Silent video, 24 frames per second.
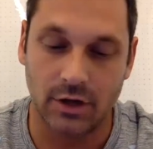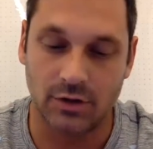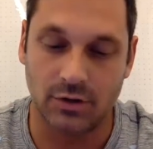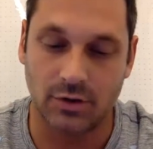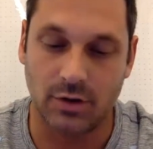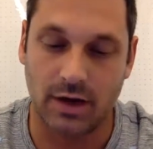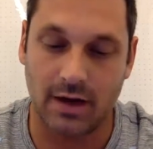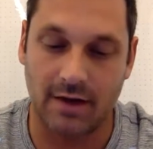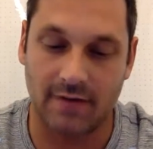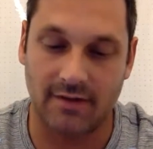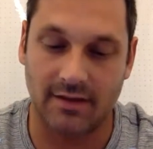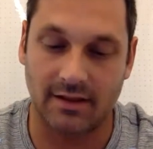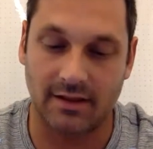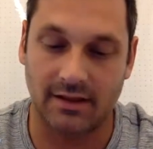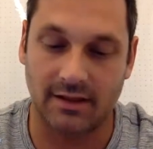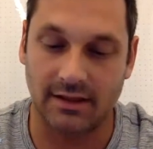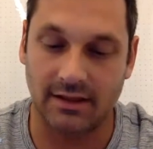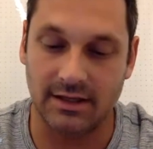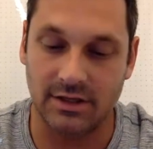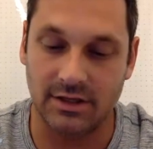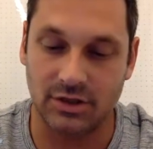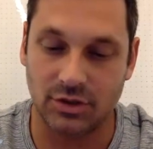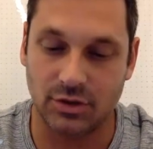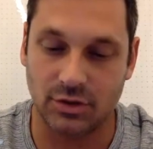to have at
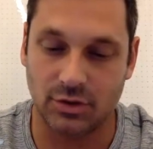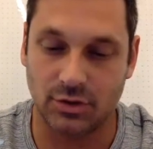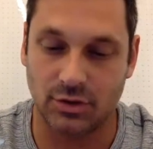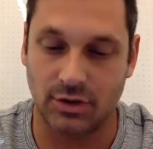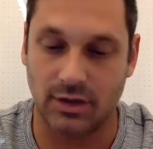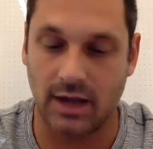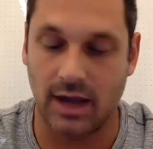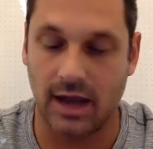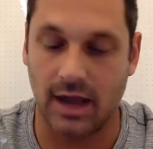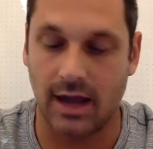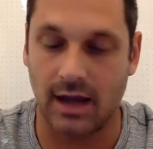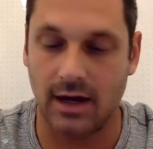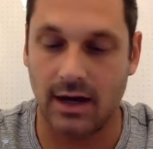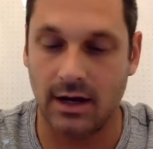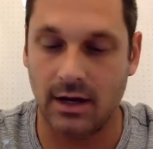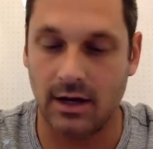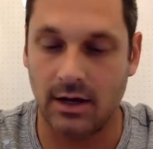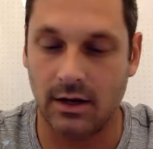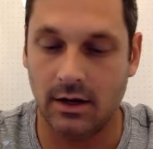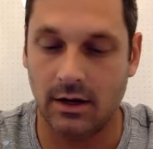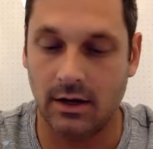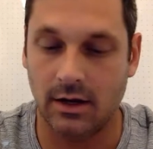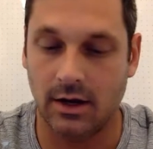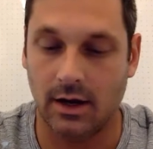least
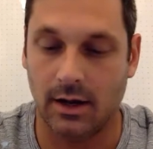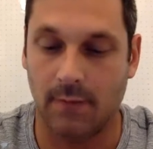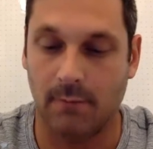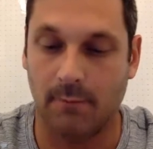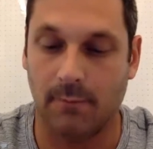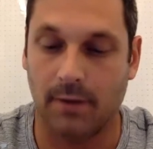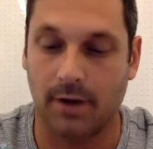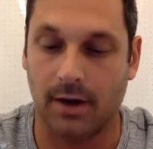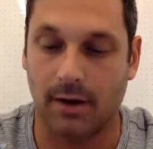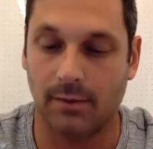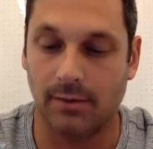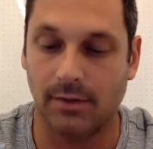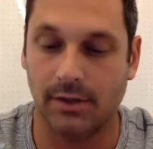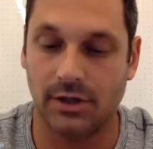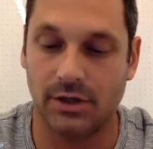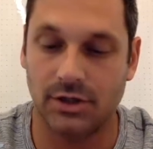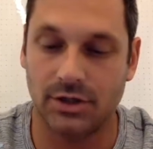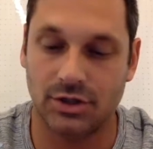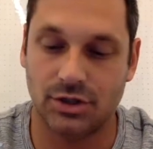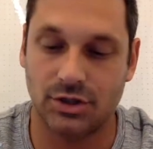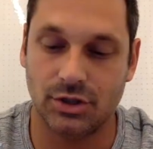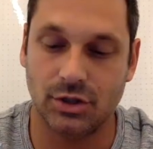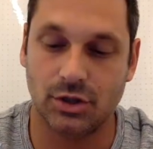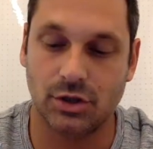created and
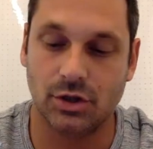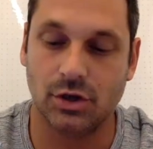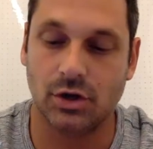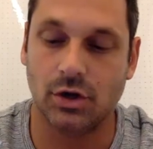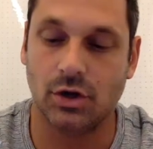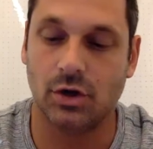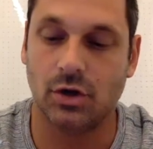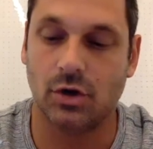published